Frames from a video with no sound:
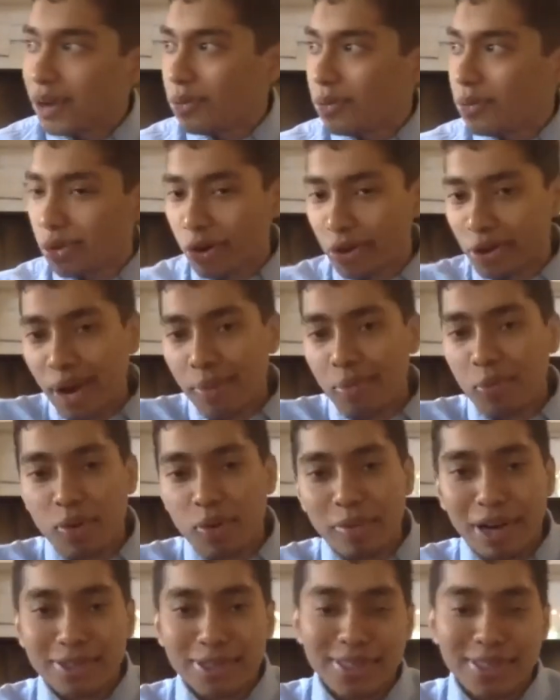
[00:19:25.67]
going up one
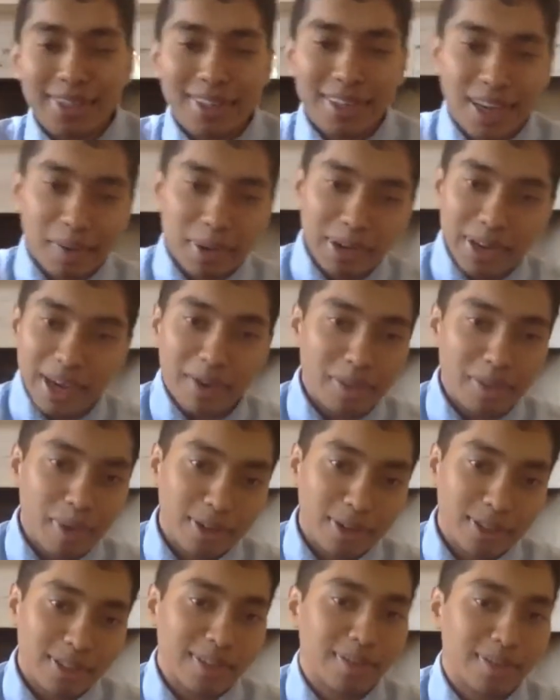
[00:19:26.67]
mountain, coming down the
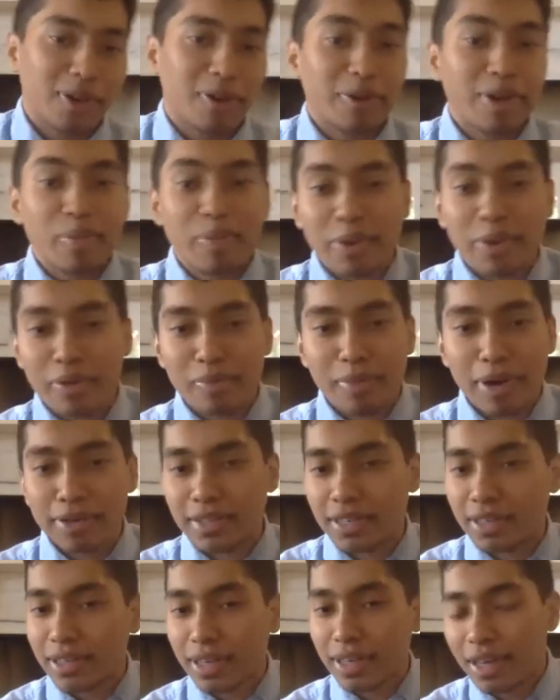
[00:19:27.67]
mountain, going up another
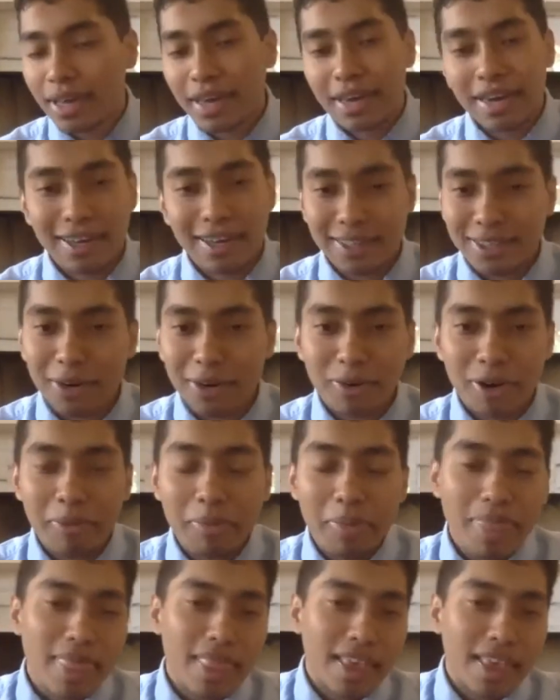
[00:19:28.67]
mountain, etc.